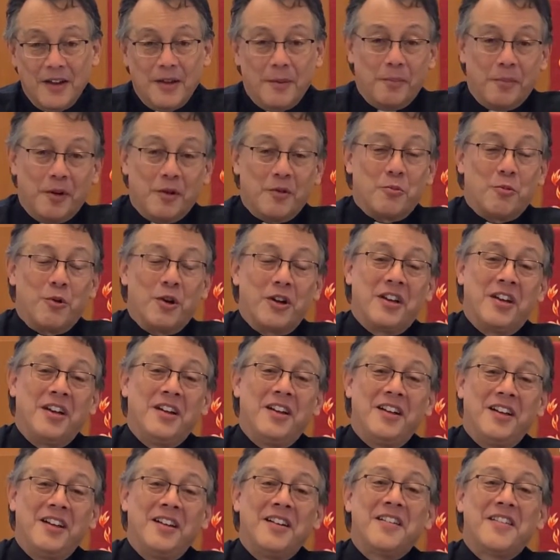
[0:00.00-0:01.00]
But what he
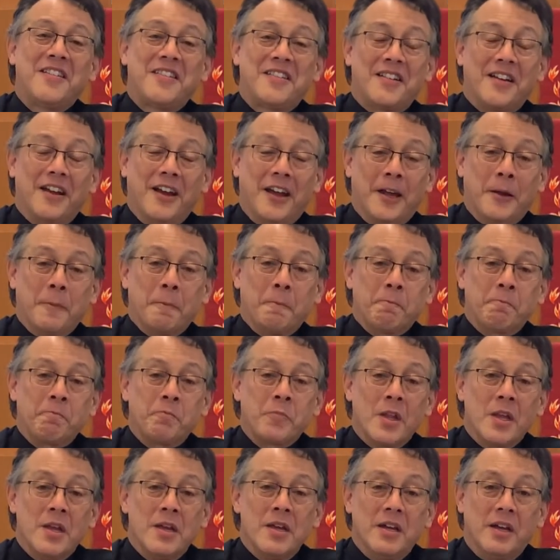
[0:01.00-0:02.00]
is saying
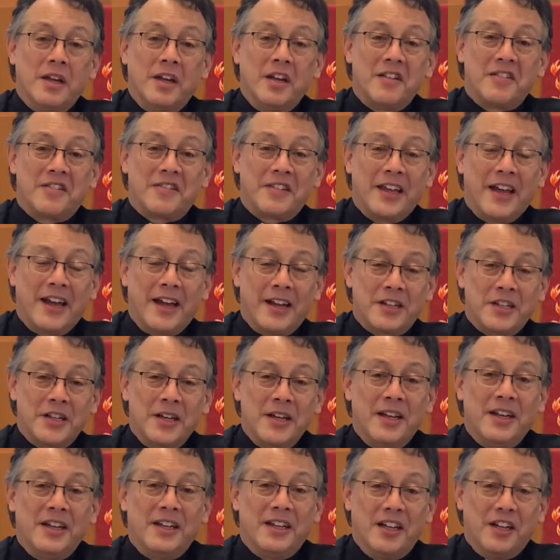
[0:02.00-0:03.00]
is
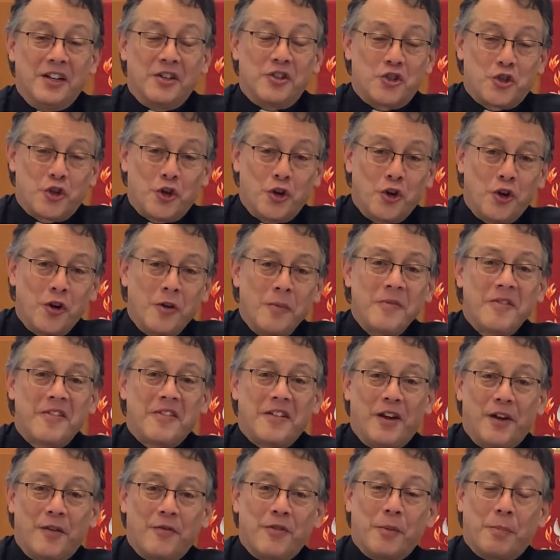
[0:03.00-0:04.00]
that in terms
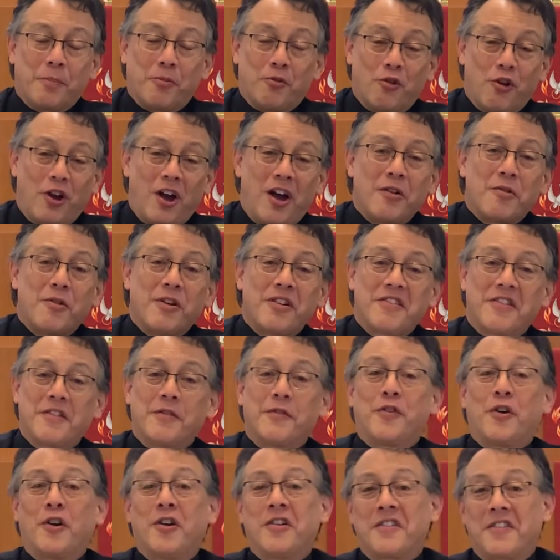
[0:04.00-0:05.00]
of the progress
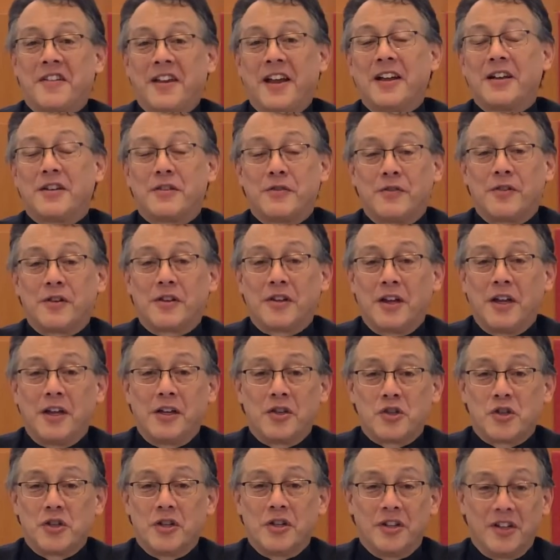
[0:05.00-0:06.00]
of our
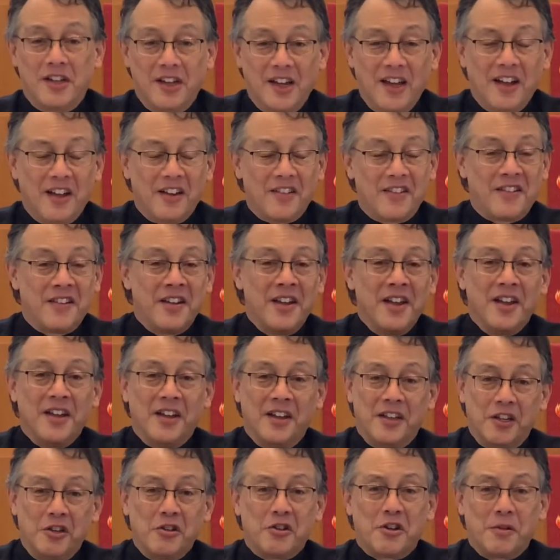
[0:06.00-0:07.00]
sanctification, yes,
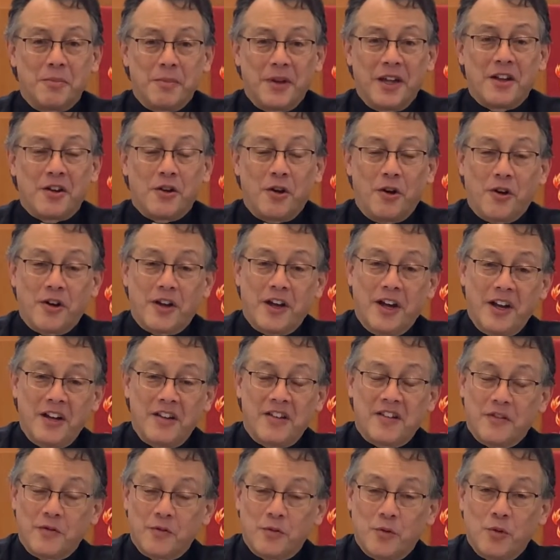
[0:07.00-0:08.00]
you can make all
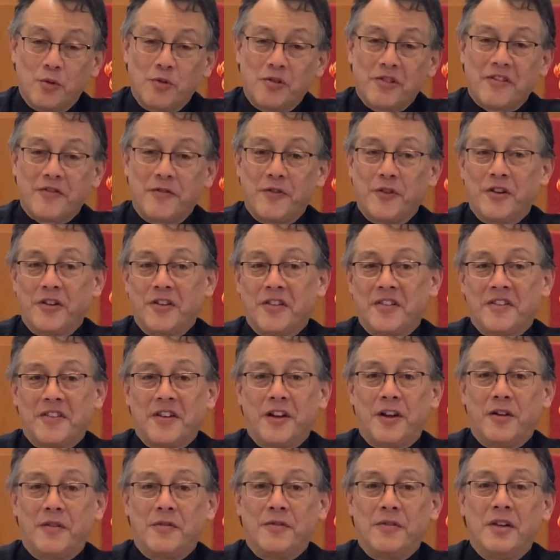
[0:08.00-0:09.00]
kinds of rules for
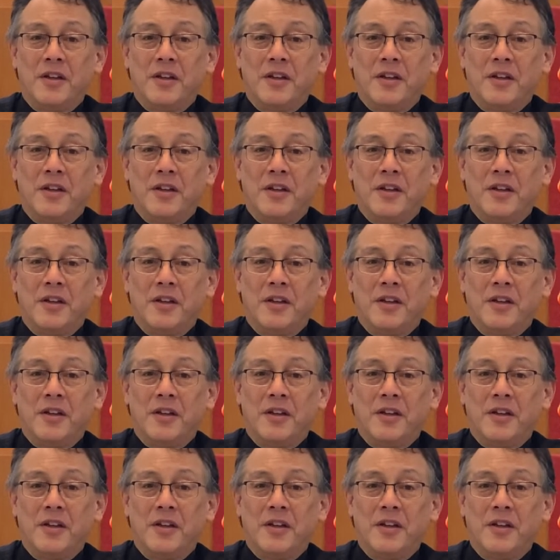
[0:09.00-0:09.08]
yourself.